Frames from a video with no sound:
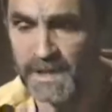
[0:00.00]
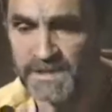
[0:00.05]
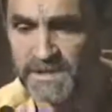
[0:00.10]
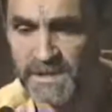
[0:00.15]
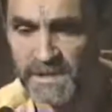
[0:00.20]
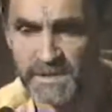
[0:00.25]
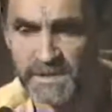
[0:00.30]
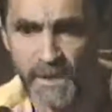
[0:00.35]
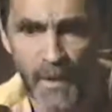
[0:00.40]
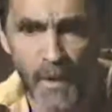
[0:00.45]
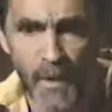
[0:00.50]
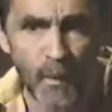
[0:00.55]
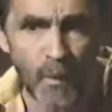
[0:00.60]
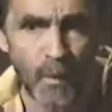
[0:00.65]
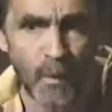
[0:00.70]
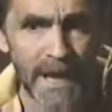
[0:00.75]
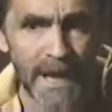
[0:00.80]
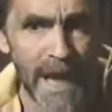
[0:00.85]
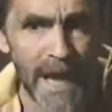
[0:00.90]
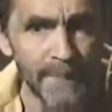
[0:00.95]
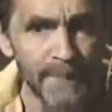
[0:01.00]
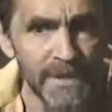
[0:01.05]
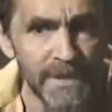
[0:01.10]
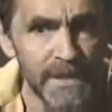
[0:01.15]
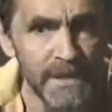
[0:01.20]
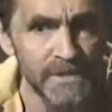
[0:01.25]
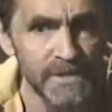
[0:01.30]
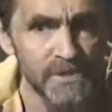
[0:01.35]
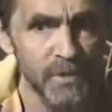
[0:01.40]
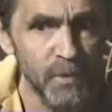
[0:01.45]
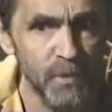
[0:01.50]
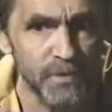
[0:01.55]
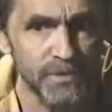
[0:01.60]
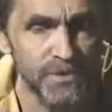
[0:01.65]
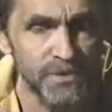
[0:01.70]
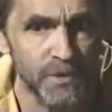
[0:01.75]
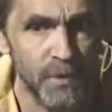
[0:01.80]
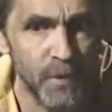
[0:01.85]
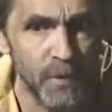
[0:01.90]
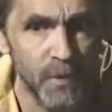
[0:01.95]
He says, what happened in
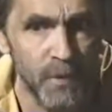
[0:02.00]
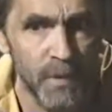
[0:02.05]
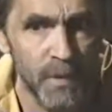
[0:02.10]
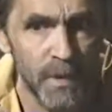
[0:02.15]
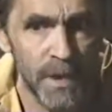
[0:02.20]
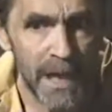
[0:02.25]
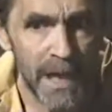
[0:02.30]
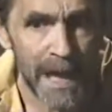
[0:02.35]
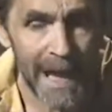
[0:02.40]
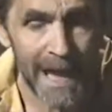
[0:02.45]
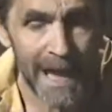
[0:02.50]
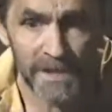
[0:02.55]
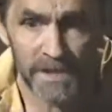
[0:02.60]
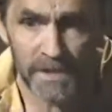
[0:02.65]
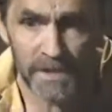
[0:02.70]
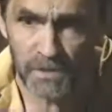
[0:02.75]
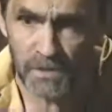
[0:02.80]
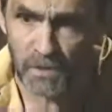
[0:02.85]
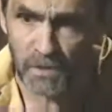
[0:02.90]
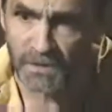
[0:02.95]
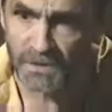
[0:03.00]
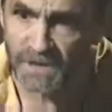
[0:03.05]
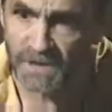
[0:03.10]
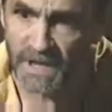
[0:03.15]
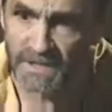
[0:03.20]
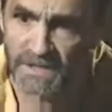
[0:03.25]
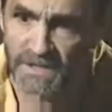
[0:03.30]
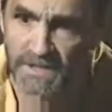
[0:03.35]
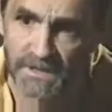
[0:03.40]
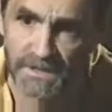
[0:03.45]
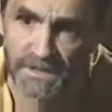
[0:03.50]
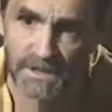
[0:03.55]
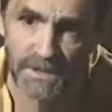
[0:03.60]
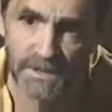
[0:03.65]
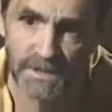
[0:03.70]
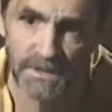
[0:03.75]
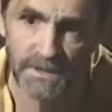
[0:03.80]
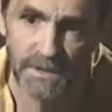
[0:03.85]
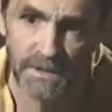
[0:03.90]
so-and-so? How do you do such and such?